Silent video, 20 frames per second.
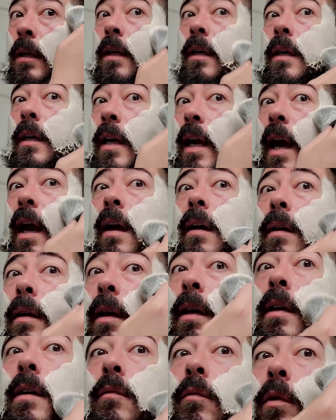yeah,
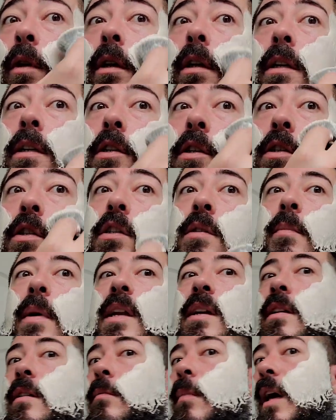it really just
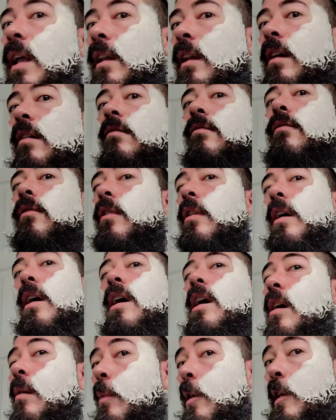cemented my love for the
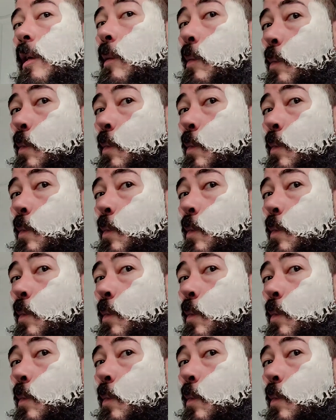hobby.